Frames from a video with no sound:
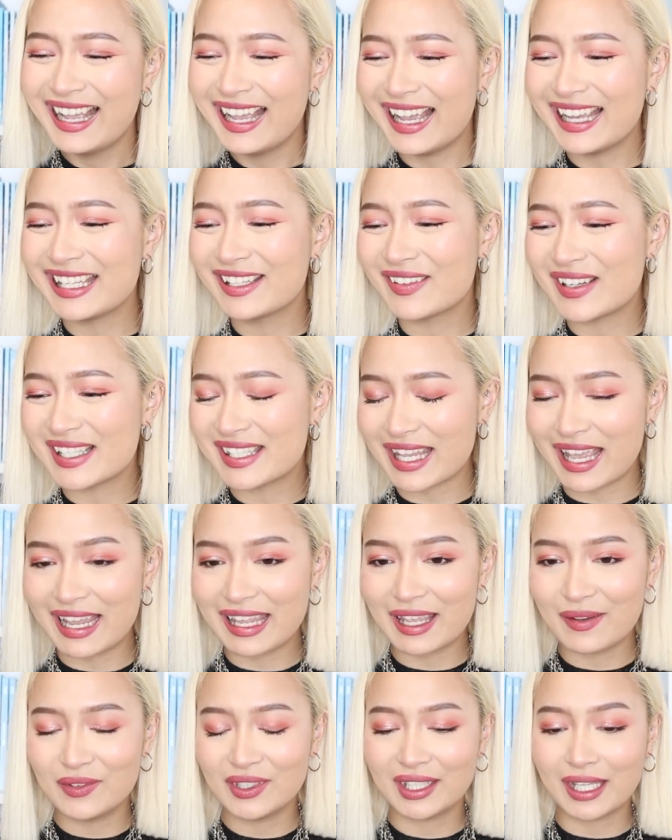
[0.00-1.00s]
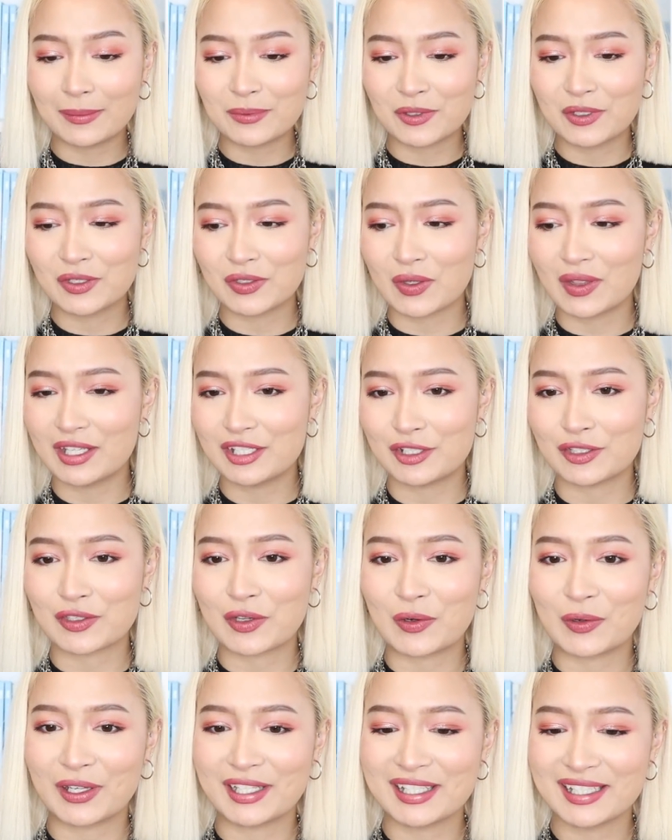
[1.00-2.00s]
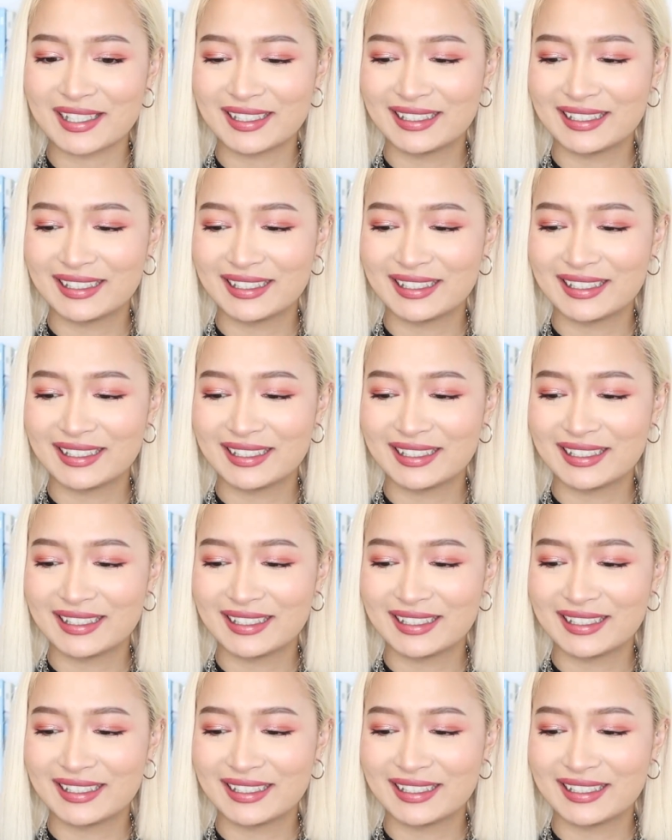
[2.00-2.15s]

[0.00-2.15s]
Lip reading: Anyways, I have the captions on, let's just go ahead.